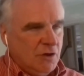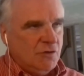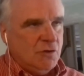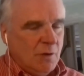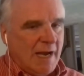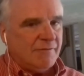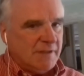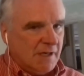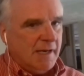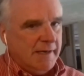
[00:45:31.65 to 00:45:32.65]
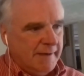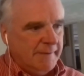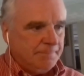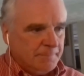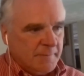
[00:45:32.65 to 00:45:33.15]
You do have to kind
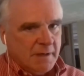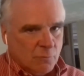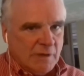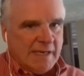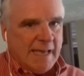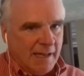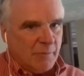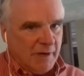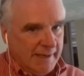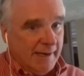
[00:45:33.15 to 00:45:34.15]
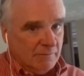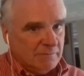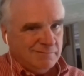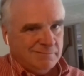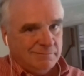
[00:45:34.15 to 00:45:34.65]
of recalibrate now.
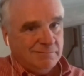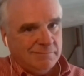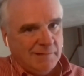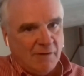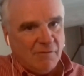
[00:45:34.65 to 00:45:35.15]
So